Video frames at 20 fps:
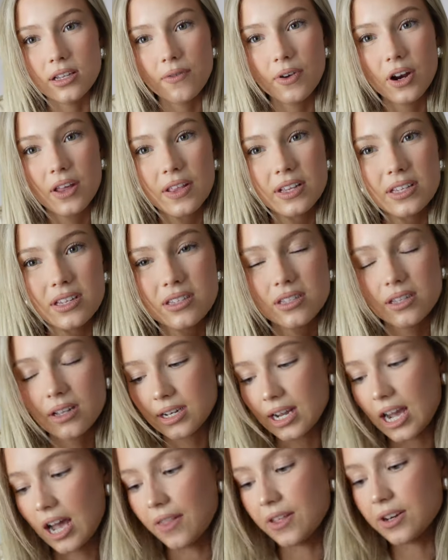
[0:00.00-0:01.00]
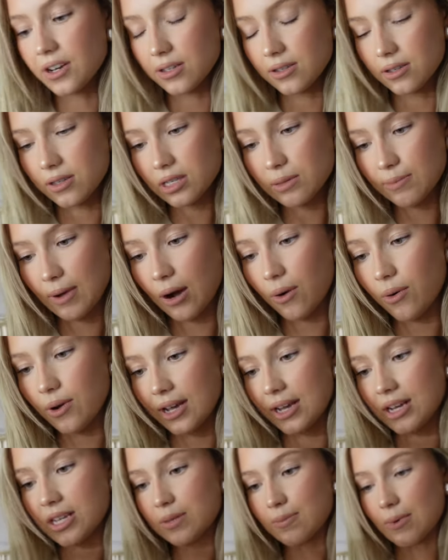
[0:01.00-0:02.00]
I feel like this is the tan that doesn't smell, or
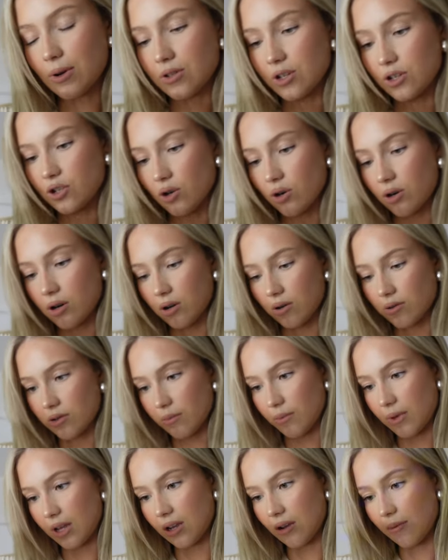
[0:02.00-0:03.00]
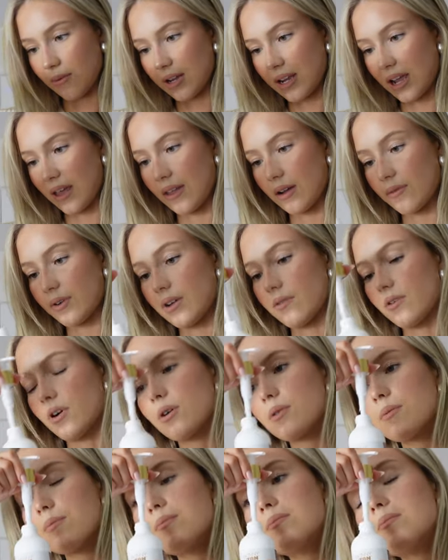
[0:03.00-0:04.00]
like it smells like chocolate or something. Am I getting that really wrong?